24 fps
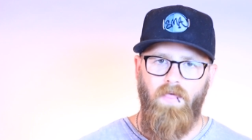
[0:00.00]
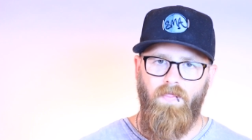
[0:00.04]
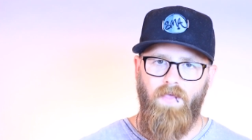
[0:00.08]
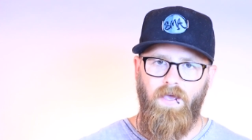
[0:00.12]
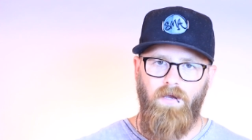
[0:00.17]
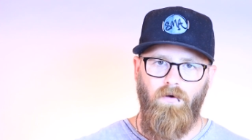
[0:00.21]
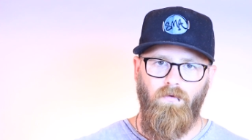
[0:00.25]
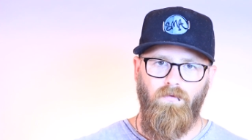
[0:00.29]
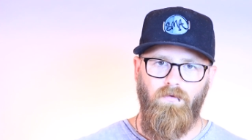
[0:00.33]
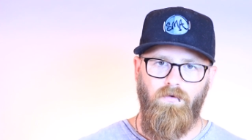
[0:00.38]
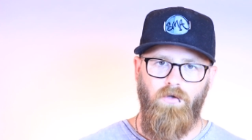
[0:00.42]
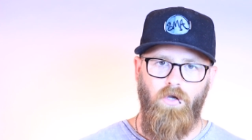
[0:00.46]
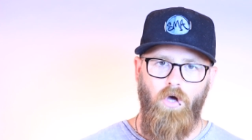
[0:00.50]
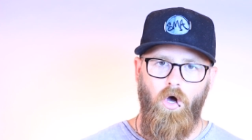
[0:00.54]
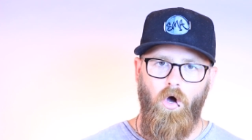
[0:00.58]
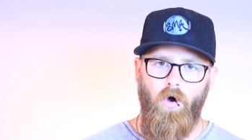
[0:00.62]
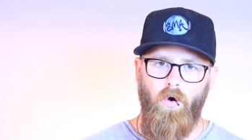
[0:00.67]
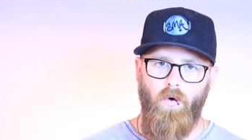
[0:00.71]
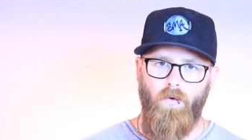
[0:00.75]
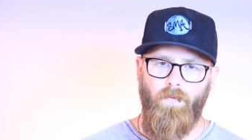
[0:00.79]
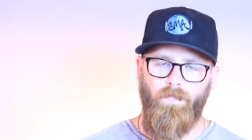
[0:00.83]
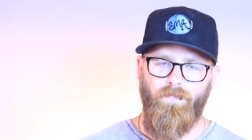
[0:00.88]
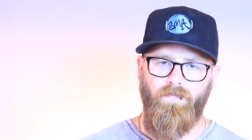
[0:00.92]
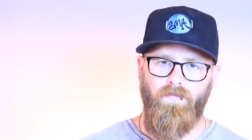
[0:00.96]
They don't
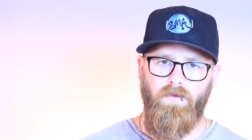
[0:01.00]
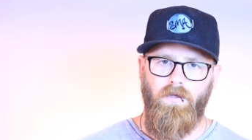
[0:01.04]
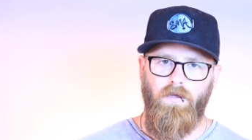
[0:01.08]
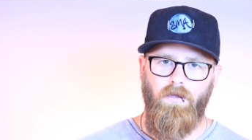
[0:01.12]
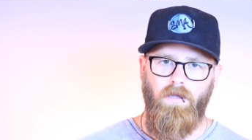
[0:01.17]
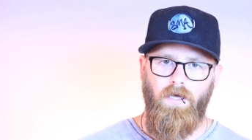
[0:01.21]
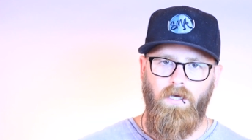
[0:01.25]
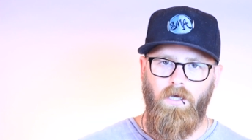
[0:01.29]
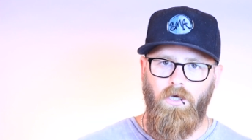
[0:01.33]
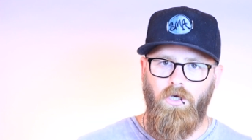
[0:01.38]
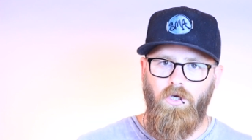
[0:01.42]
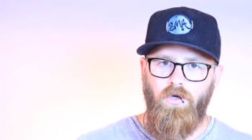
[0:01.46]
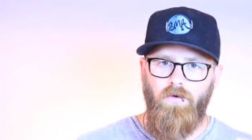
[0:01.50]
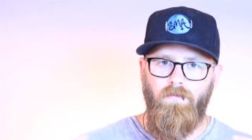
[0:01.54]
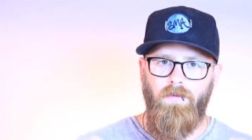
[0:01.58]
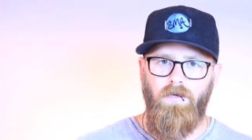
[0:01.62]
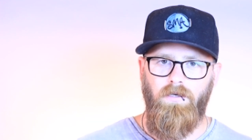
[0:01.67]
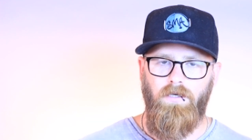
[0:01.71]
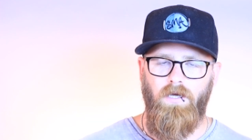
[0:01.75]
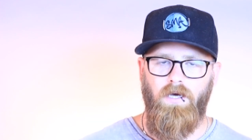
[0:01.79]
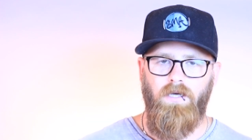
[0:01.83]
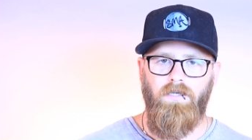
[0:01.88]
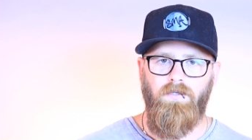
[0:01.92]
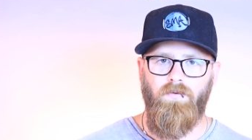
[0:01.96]
know like a
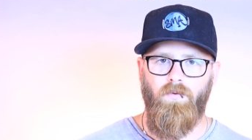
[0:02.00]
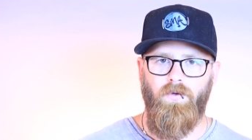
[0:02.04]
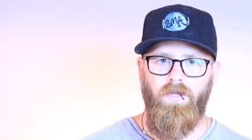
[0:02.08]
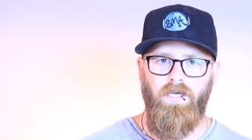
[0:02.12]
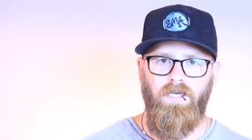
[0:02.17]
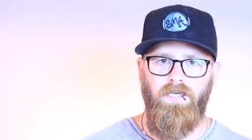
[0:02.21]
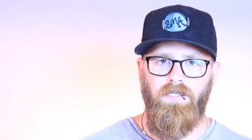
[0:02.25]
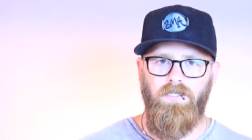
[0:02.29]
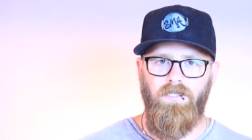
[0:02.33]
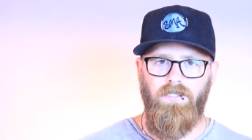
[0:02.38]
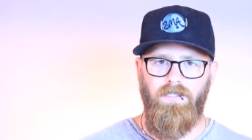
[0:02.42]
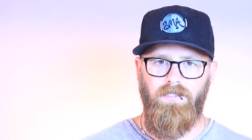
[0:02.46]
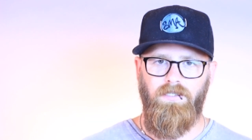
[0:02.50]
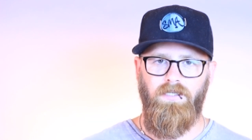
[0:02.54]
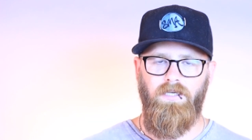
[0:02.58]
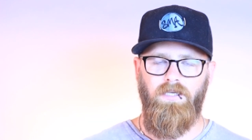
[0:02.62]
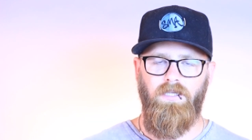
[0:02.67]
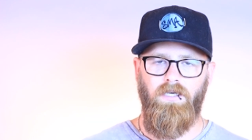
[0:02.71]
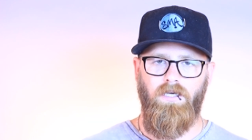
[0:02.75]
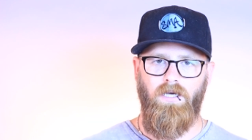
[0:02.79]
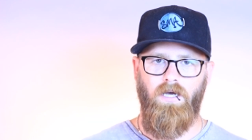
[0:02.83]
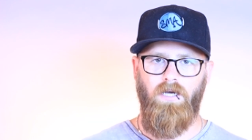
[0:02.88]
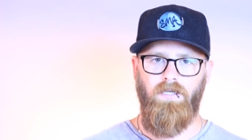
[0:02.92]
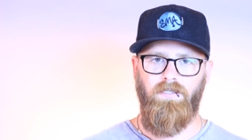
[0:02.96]
human does, where they can just
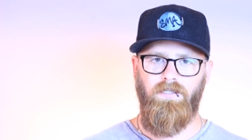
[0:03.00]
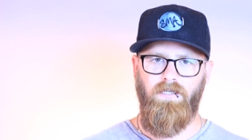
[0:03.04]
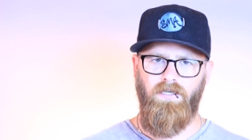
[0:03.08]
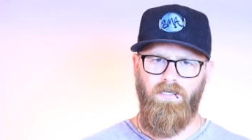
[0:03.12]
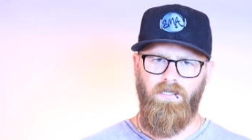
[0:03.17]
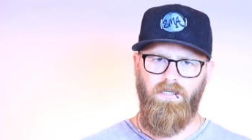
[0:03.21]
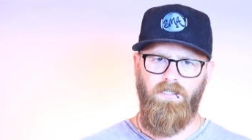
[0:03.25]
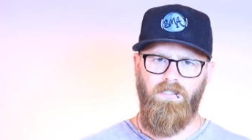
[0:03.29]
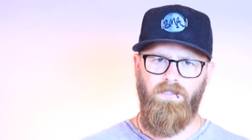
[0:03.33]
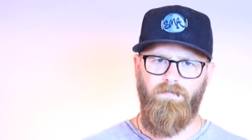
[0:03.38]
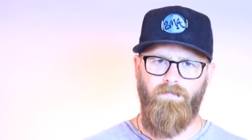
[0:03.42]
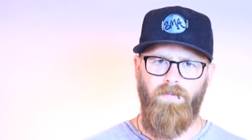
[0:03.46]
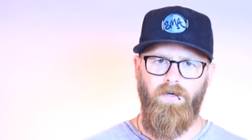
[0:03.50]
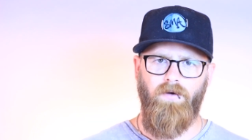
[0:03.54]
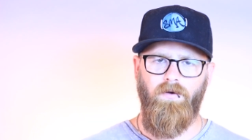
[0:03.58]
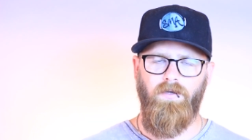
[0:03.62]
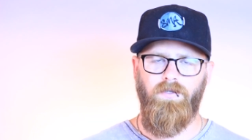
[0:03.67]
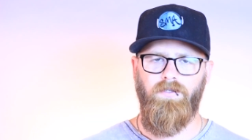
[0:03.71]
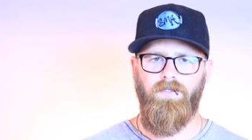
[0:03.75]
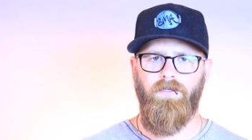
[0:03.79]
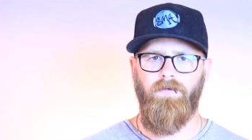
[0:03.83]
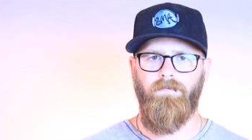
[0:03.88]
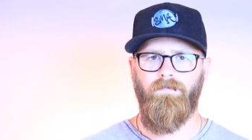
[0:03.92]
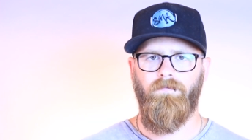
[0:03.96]
see the content and
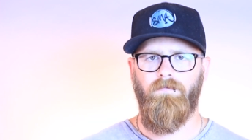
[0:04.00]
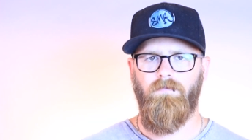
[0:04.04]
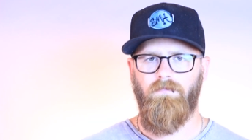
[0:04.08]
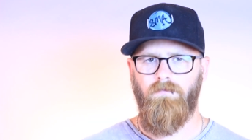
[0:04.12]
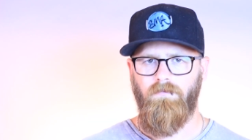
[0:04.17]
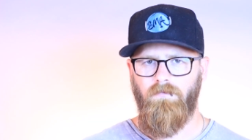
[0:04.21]
experience it.